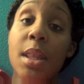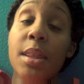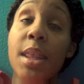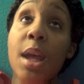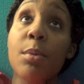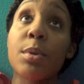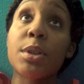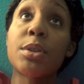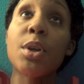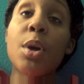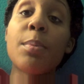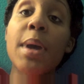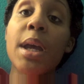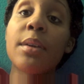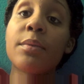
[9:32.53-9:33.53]
They were so
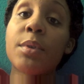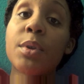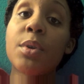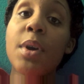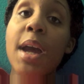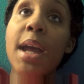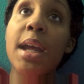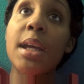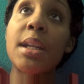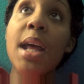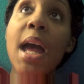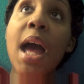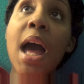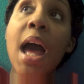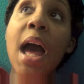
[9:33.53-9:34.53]
painful, and
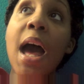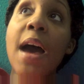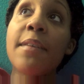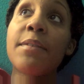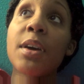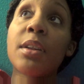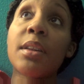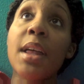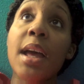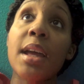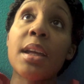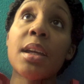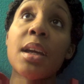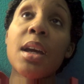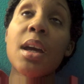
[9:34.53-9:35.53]
I felt
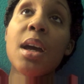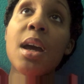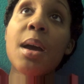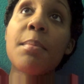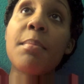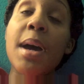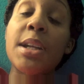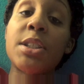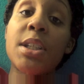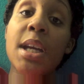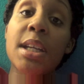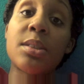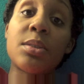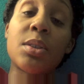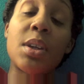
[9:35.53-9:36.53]
like my
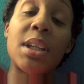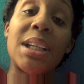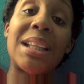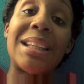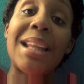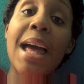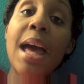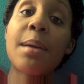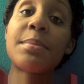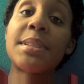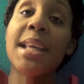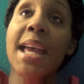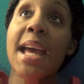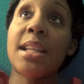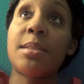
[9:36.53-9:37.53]
chest was going to collapse.
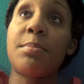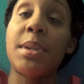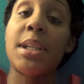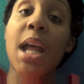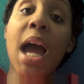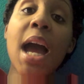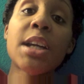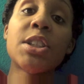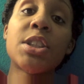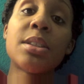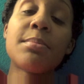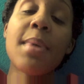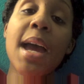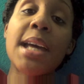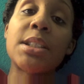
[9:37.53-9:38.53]
They had to put an
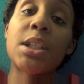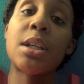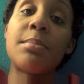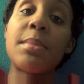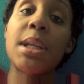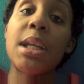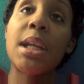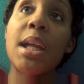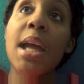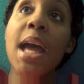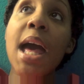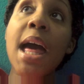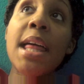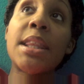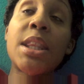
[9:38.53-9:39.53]
oxygen mask on me.
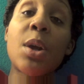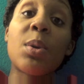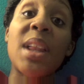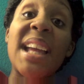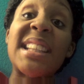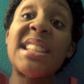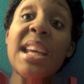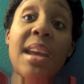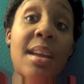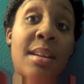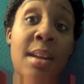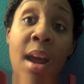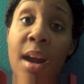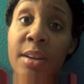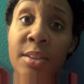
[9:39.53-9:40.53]
There were like 10
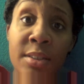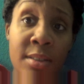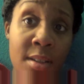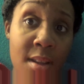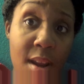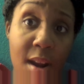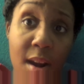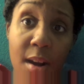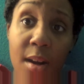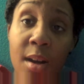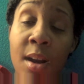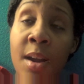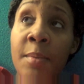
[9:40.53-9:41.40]
doctors in there.